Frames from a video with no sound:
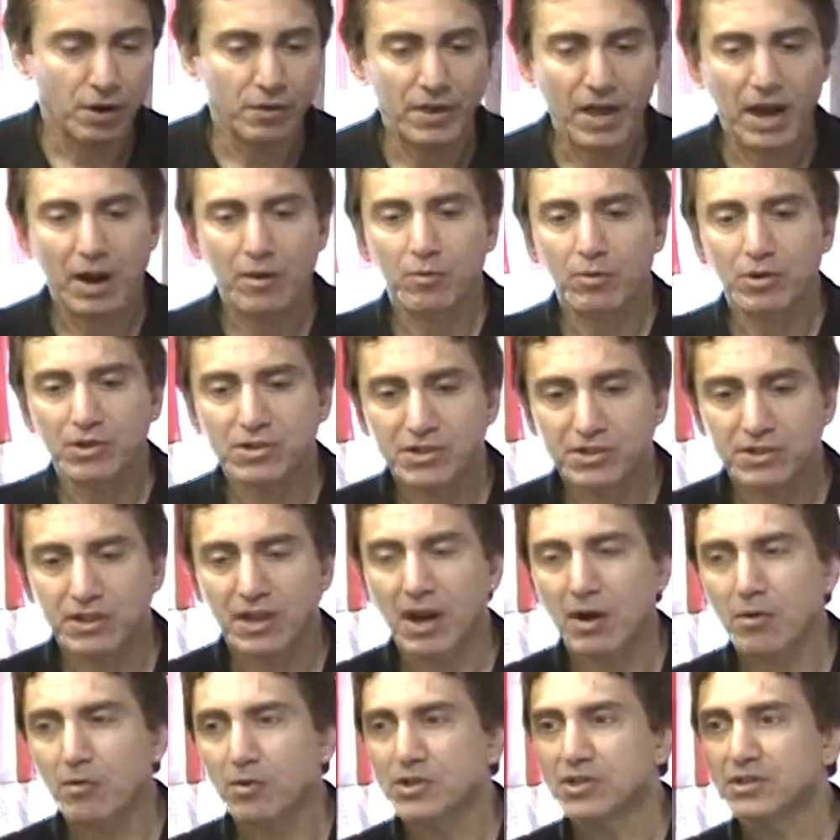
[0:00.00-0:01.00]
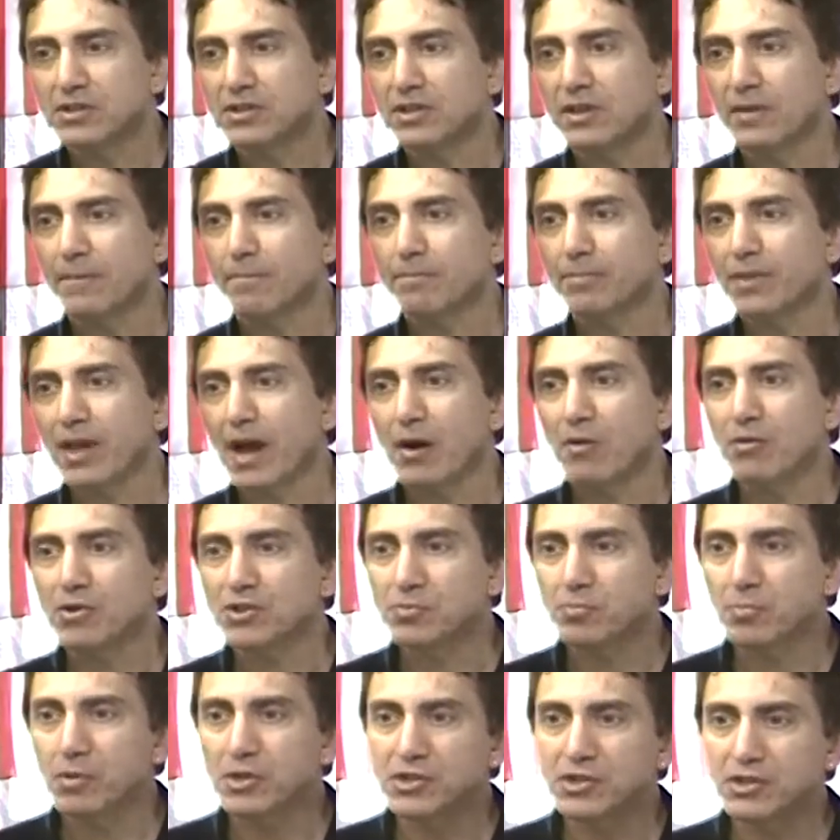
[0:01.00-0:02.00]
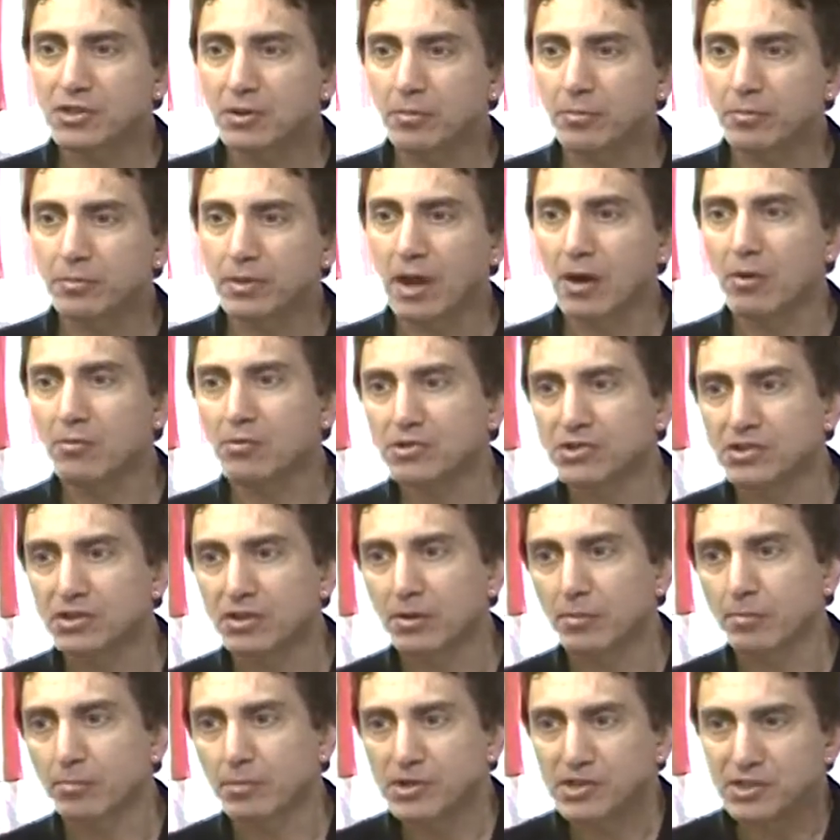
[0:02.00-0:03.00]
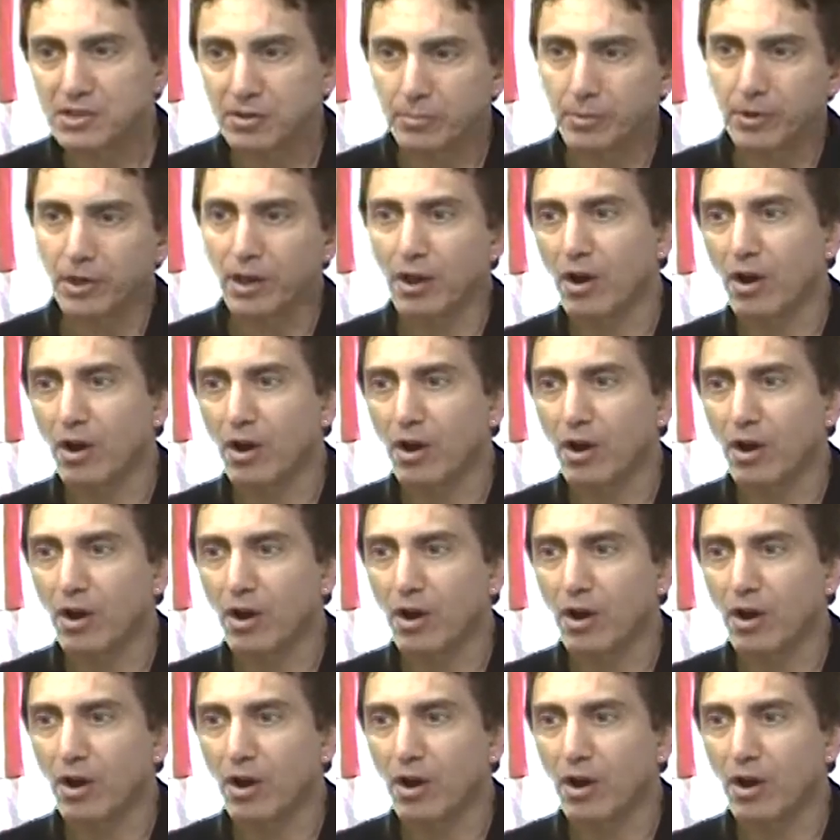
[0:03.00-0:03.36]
Oh, oh, that was that was that was Mr. that was the Mr.